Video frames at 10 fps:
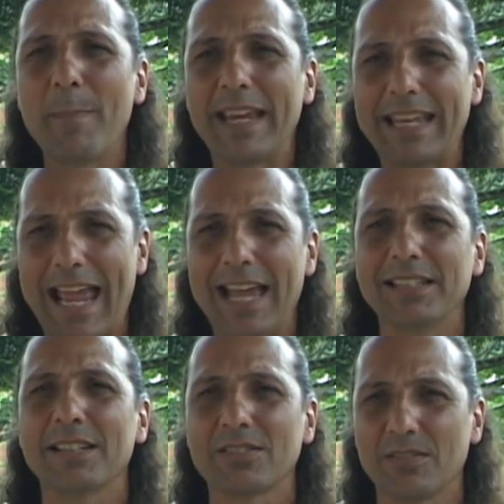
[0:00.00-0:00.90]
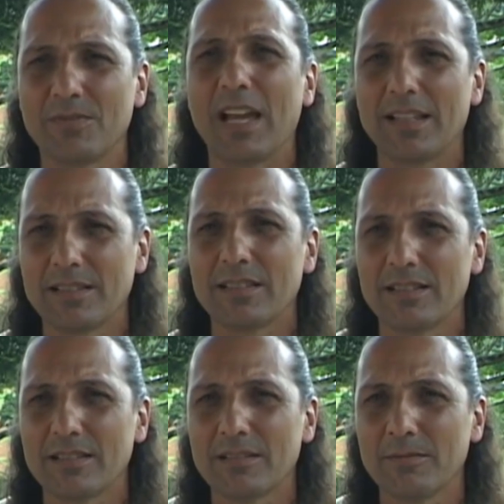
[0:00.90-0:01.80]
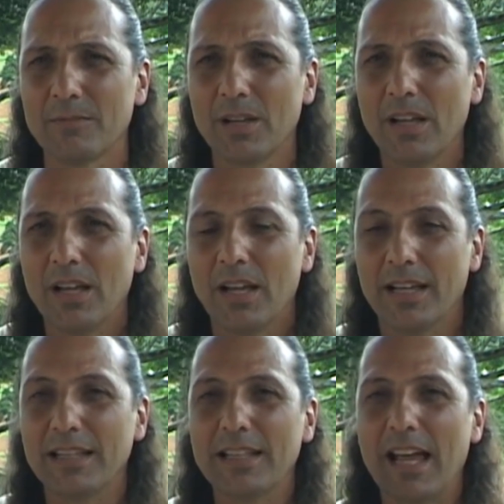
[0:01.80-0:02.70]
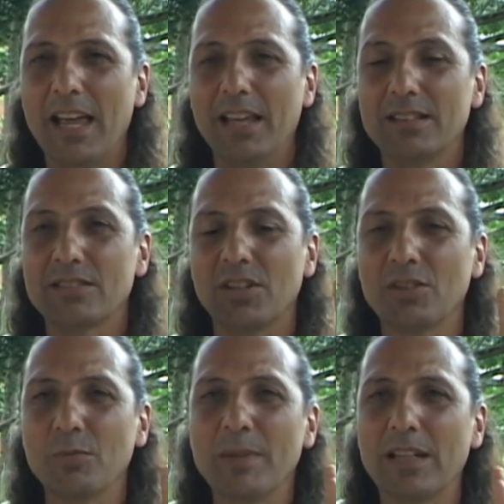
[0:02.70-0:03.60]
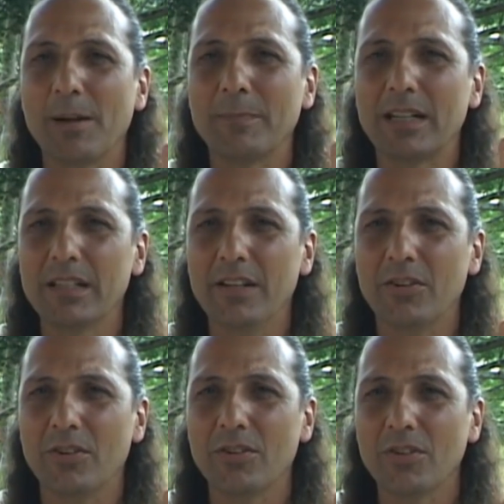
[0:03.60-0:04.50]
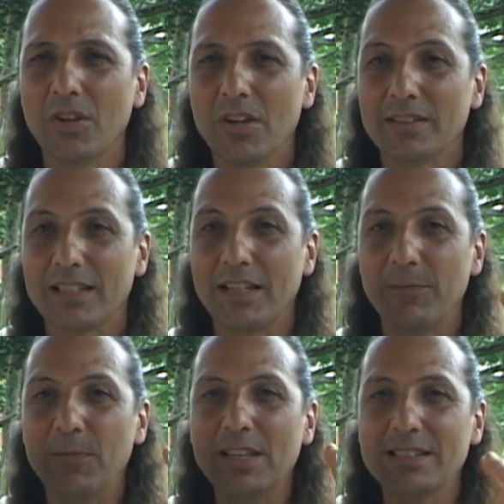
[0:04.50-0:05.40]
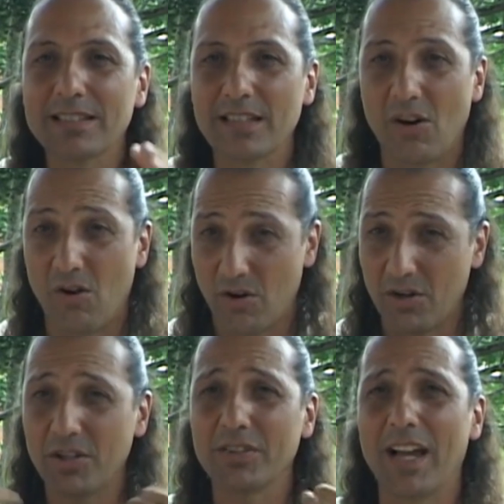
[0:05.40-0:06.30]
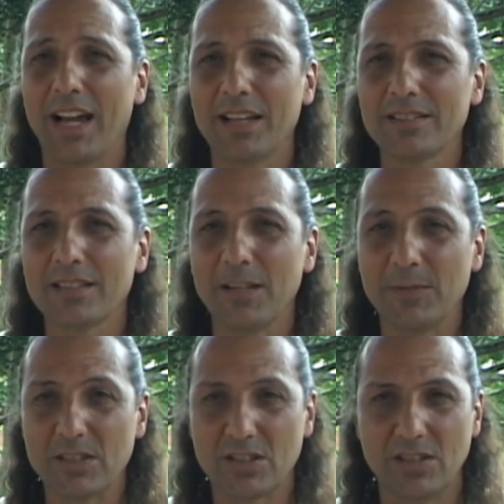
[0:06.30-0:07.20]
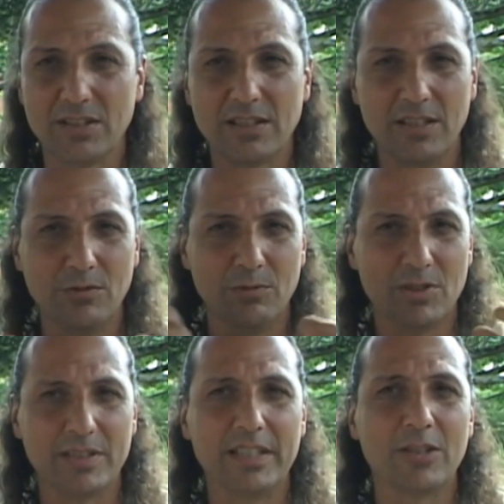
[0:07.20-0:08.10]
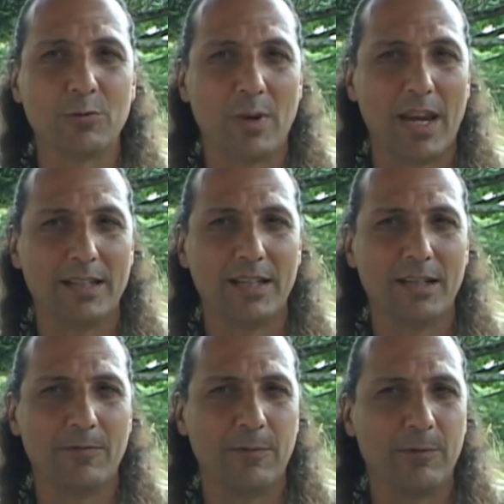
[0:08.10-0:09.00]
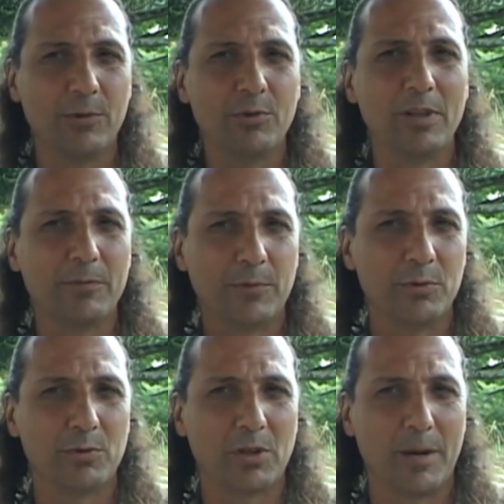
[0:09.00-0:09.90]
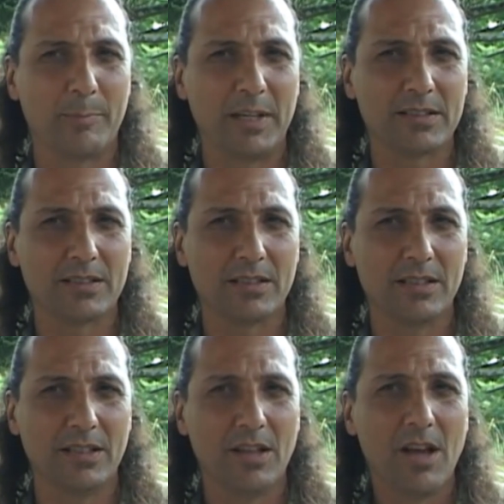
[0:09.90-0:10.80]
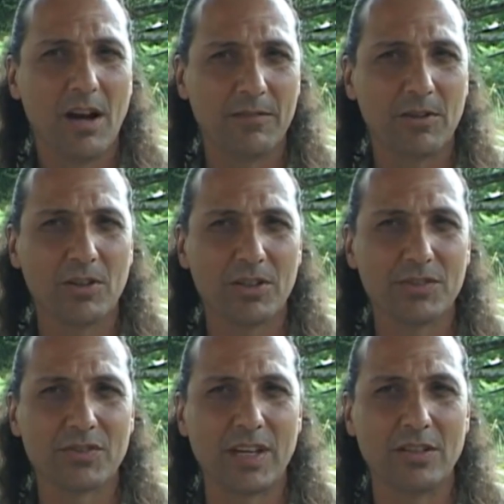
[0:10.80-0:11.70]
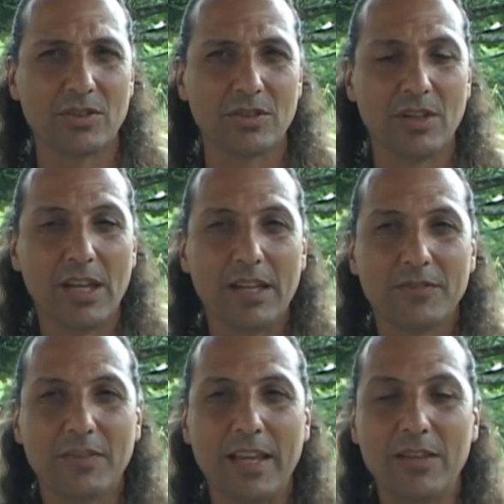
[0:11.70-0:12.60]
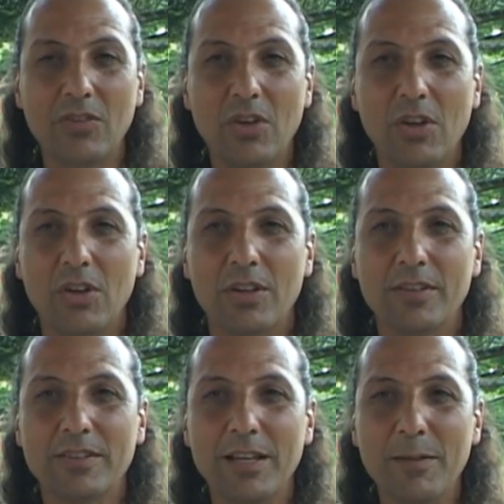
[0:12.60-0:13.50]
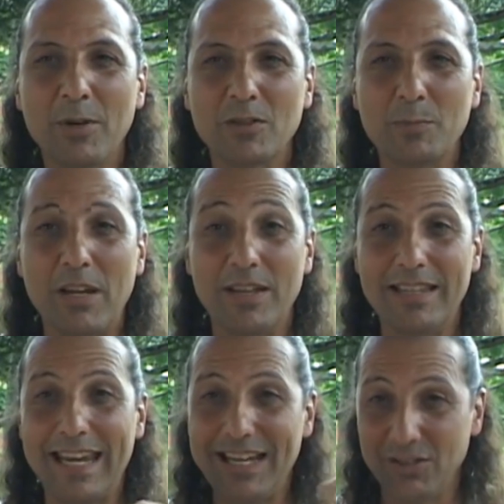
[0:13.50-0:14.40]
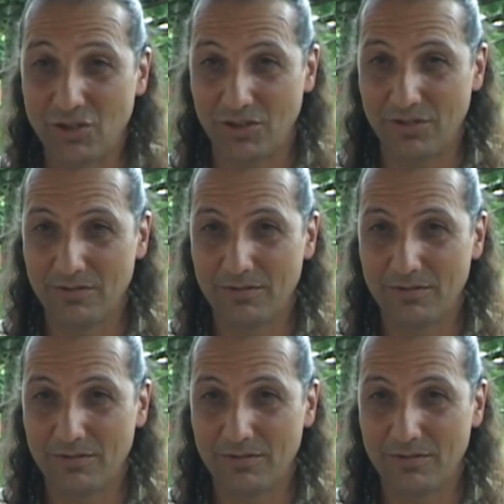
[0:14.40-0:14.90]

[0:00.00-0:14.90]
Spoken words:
mechanics of that system? And it started to become clear that if it's organized, if it's continuously creating in further and further complexity of organization, then they must be an agent